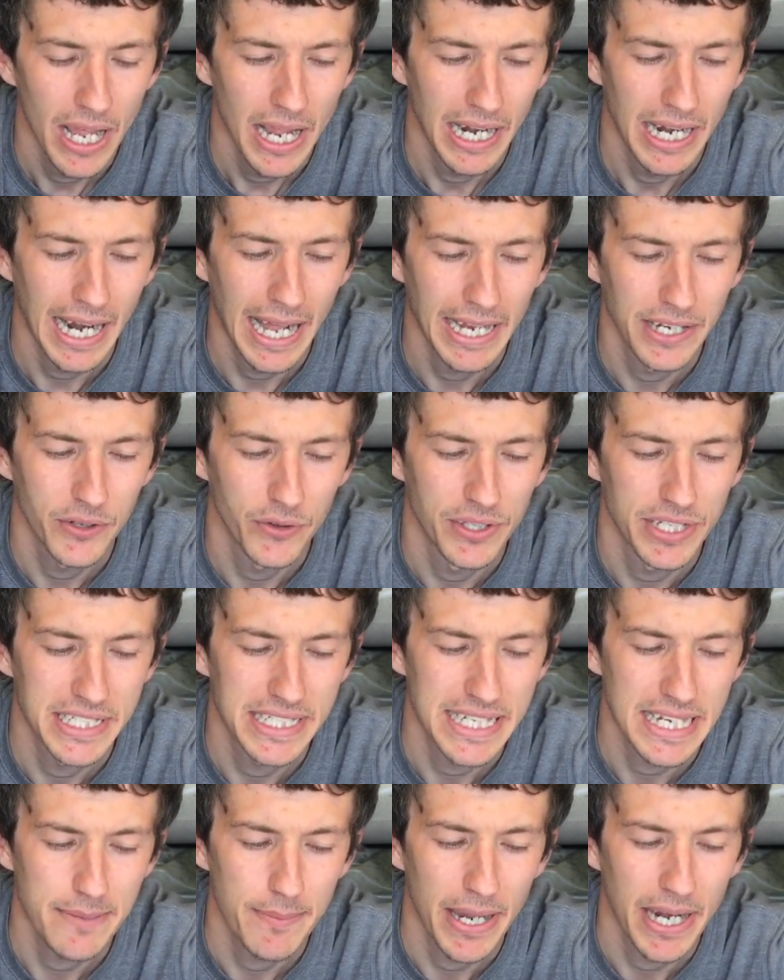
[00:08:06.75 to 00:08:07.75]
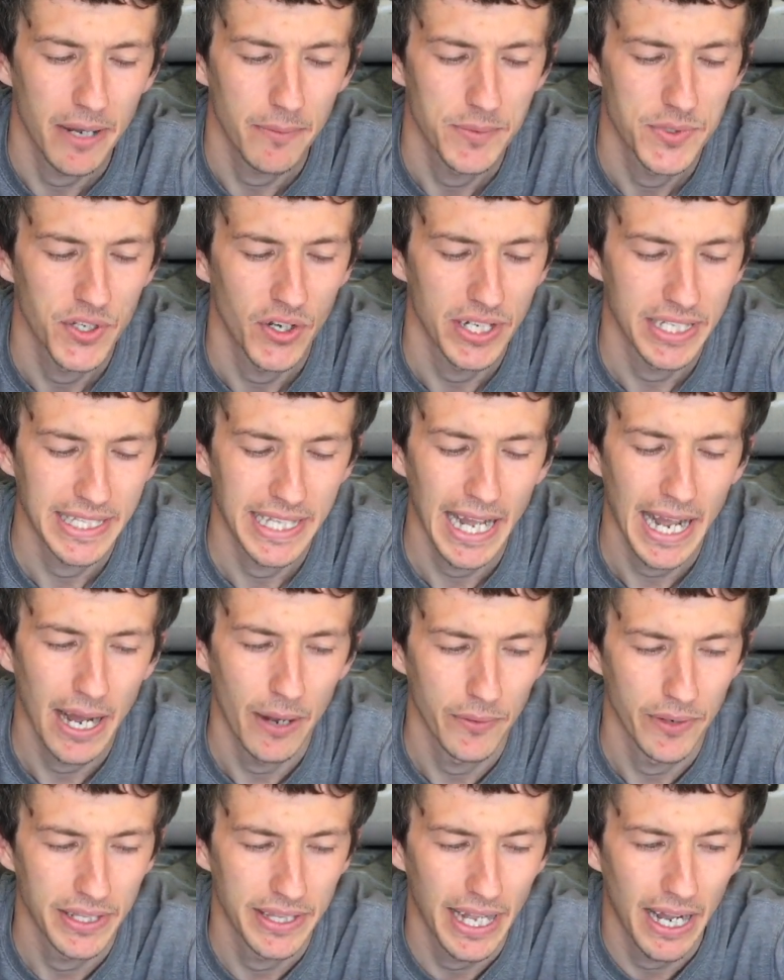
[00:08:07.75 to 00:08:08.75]
land on the seabed upside
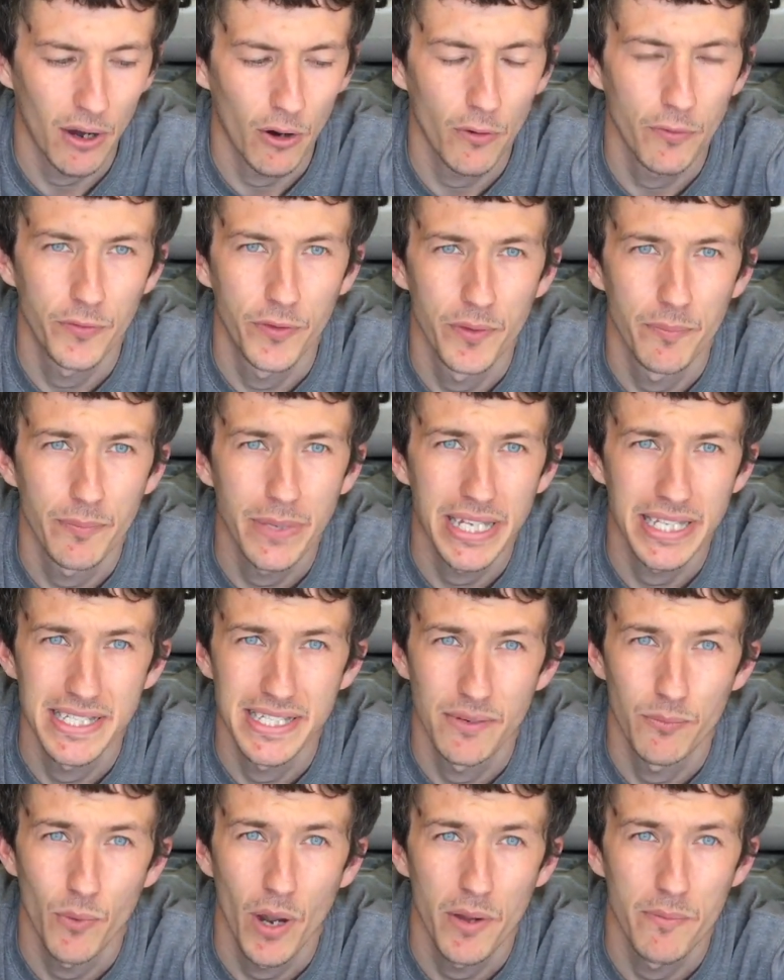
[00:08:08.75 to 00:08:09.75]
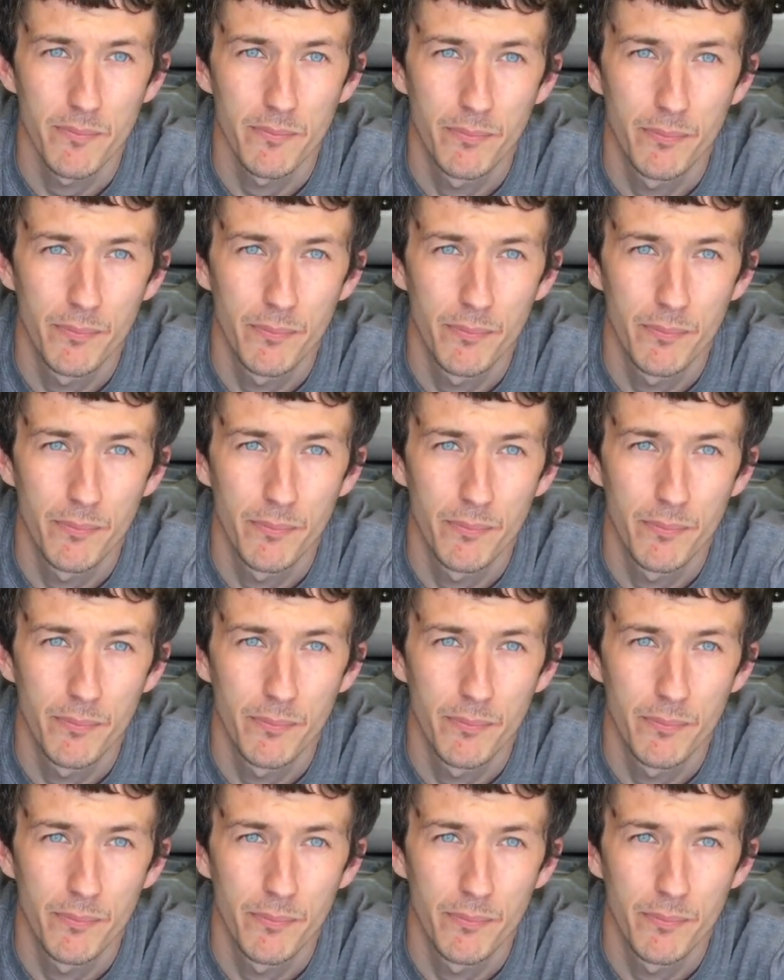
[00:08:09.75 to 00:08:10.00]
down, and that often means it won't